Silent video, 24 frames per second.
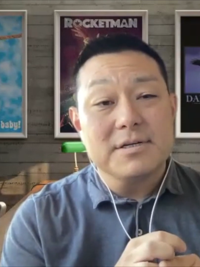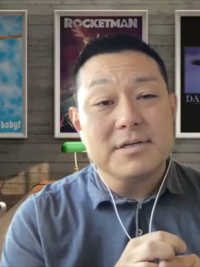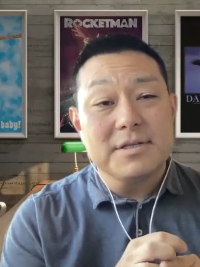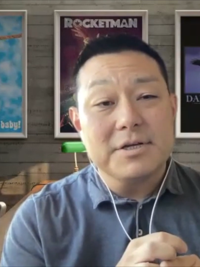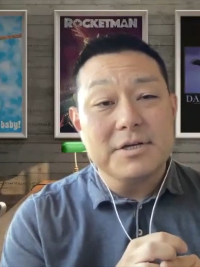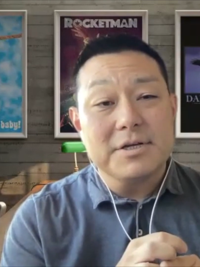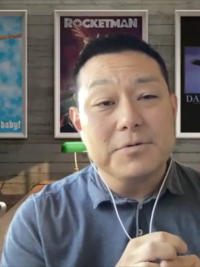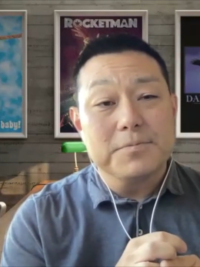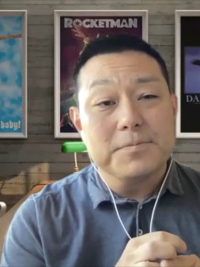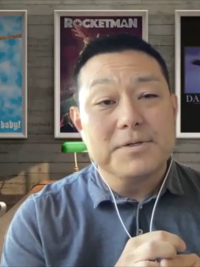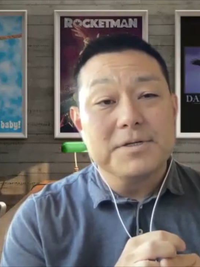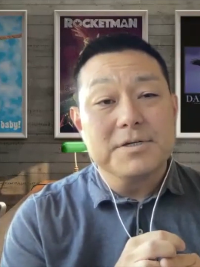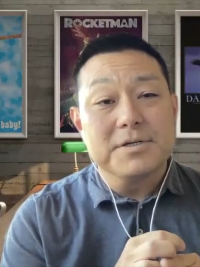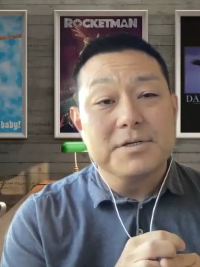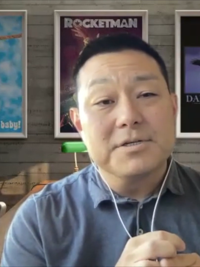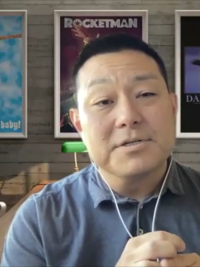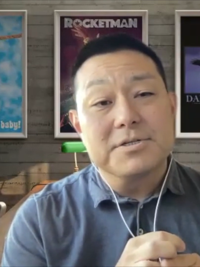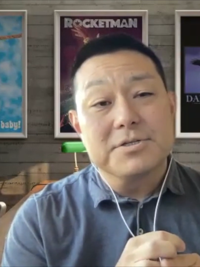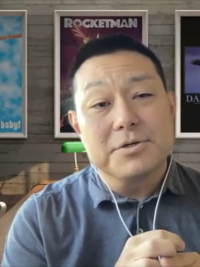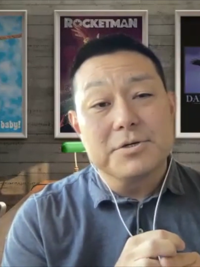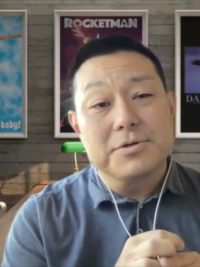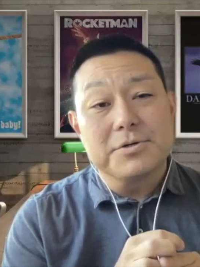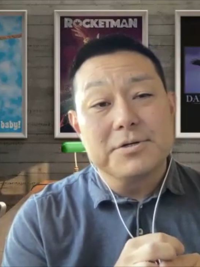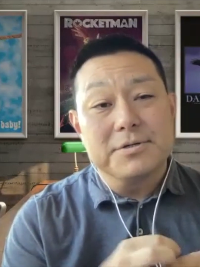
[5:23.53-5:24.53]
They opened a
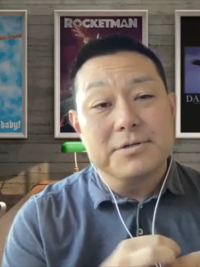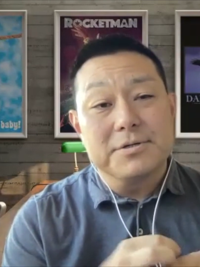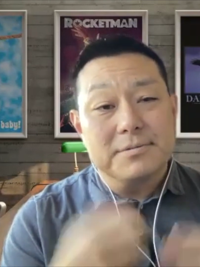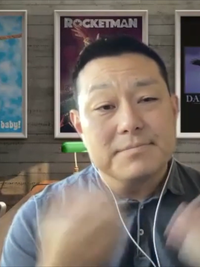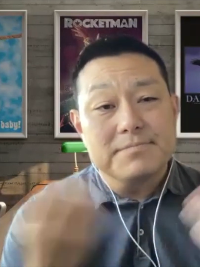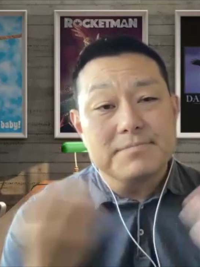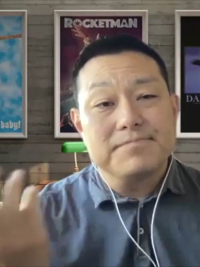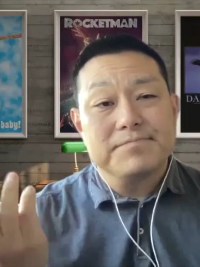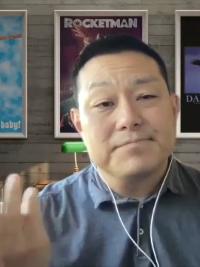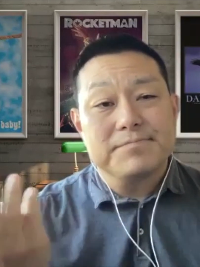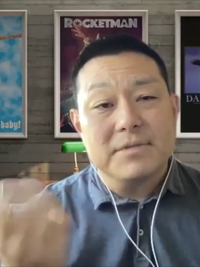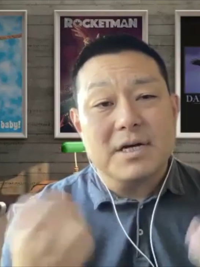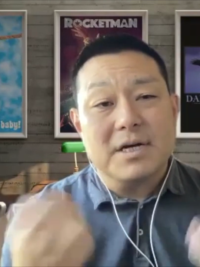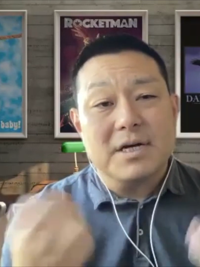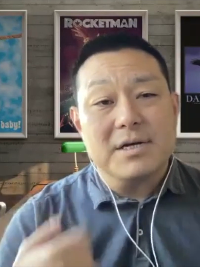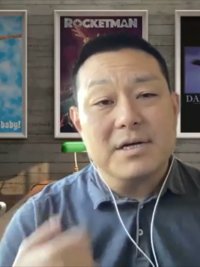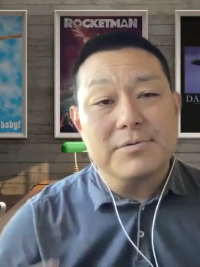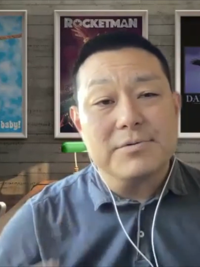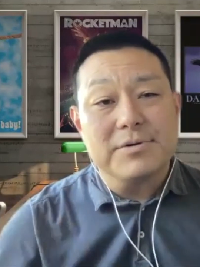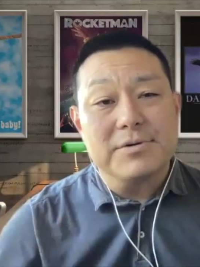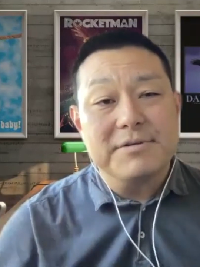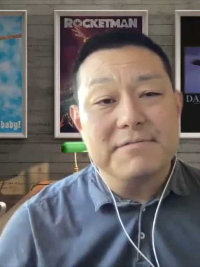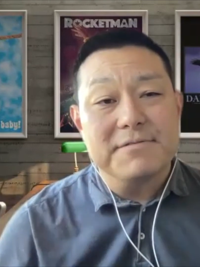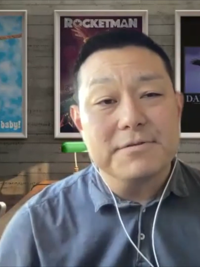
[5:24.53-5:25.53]
custodial
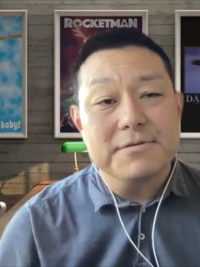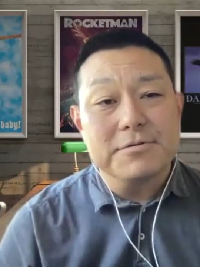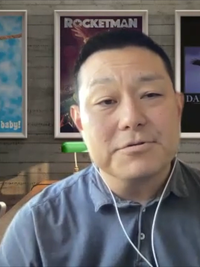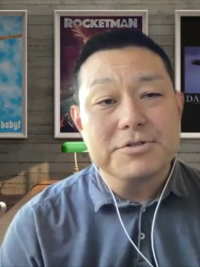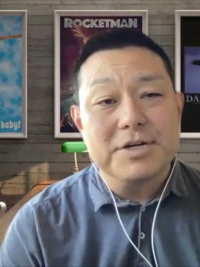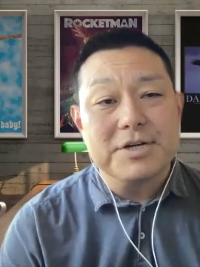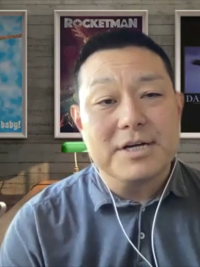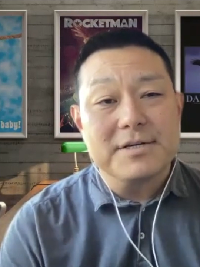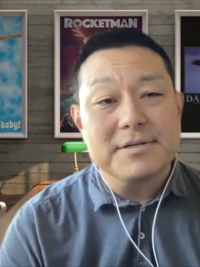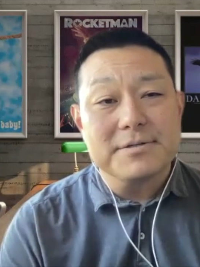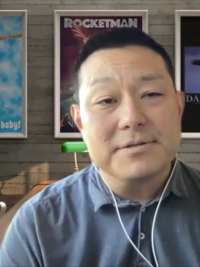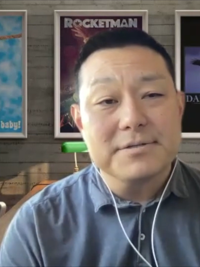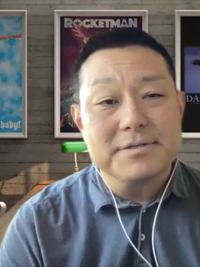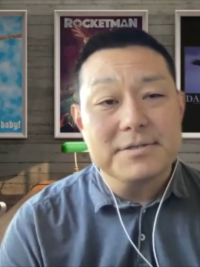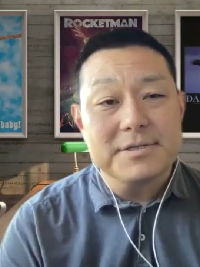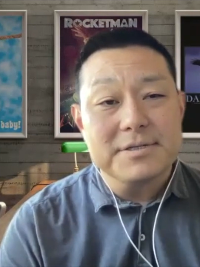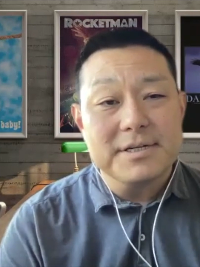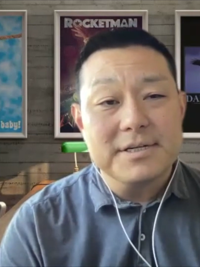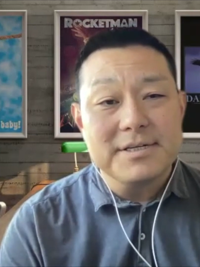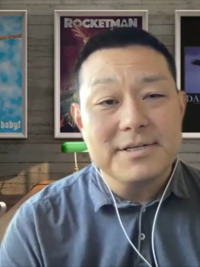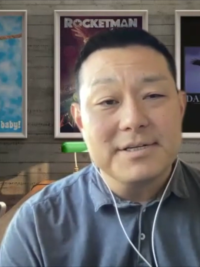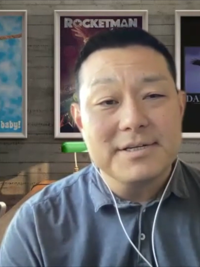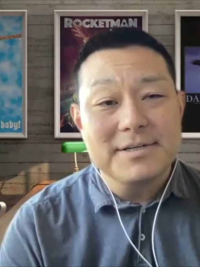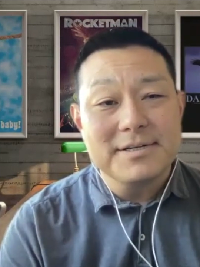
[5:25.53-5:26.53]
IRA for their child
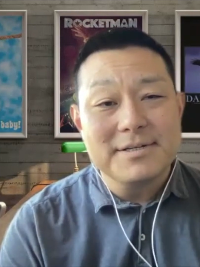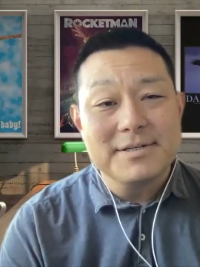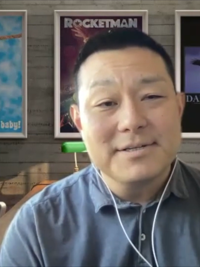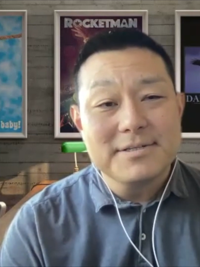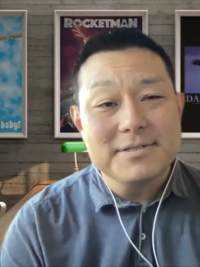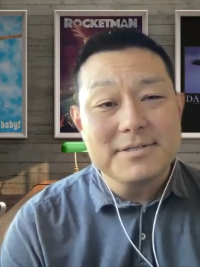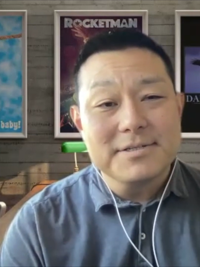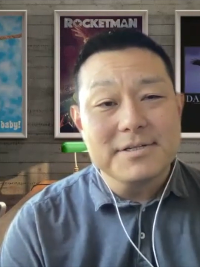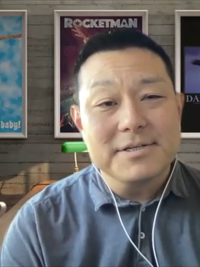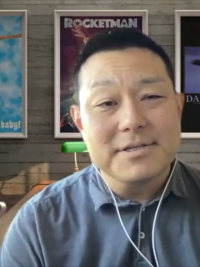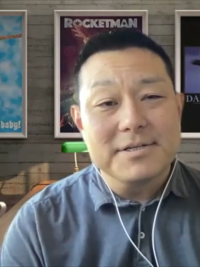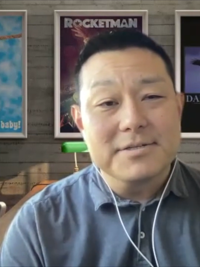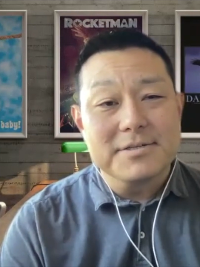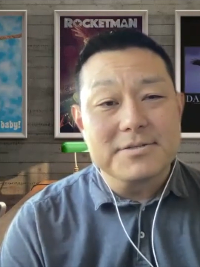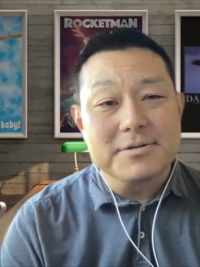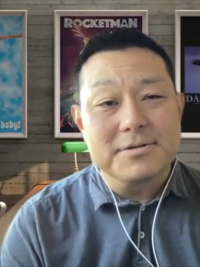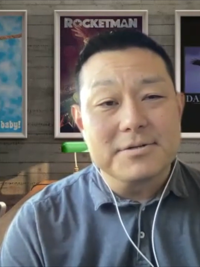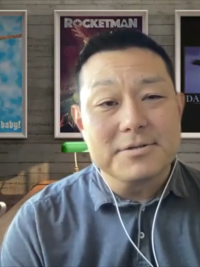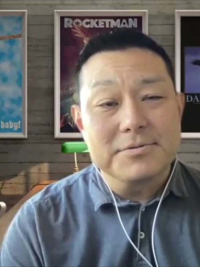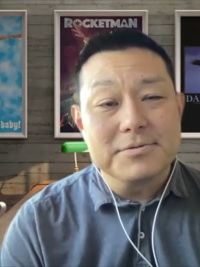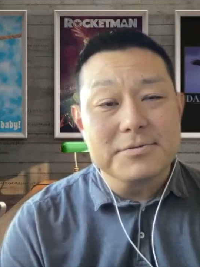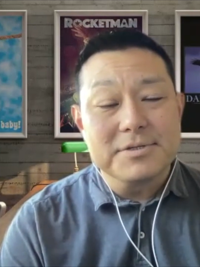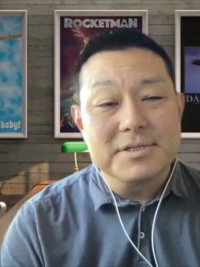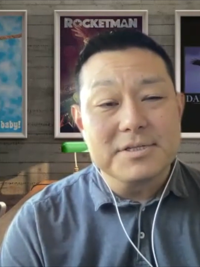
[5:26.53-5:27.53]
today, so they could
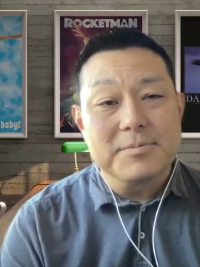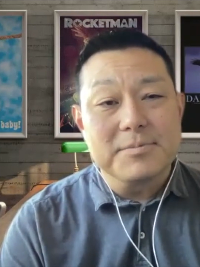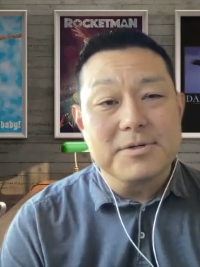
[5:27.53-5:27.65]
start doing some